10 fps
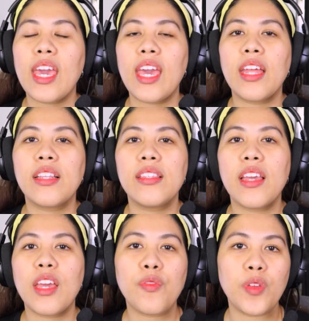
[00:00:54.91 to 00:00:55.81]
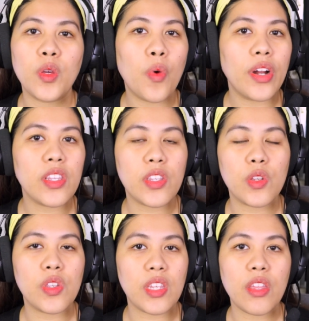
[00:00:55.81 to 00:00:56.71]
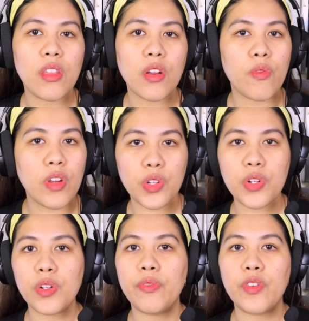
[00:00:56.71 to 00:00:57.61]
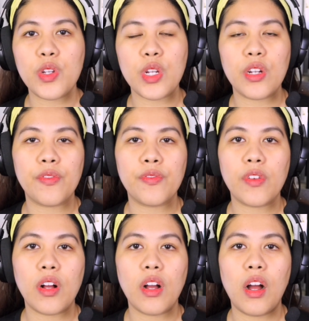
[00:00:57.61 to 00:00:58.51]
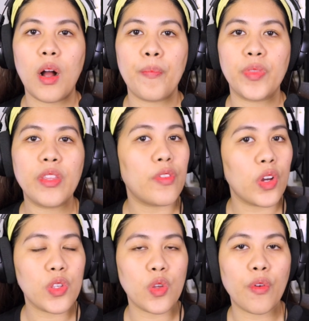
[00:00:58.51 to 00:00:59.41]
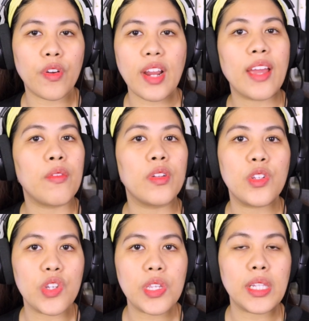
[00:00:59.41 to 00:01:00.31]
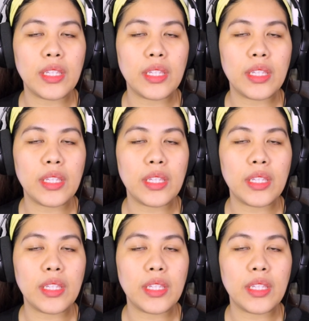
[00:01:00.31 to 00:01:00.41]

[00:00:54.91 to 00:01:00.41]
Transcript: And if you want to see the original version of um, the voiceover, I will just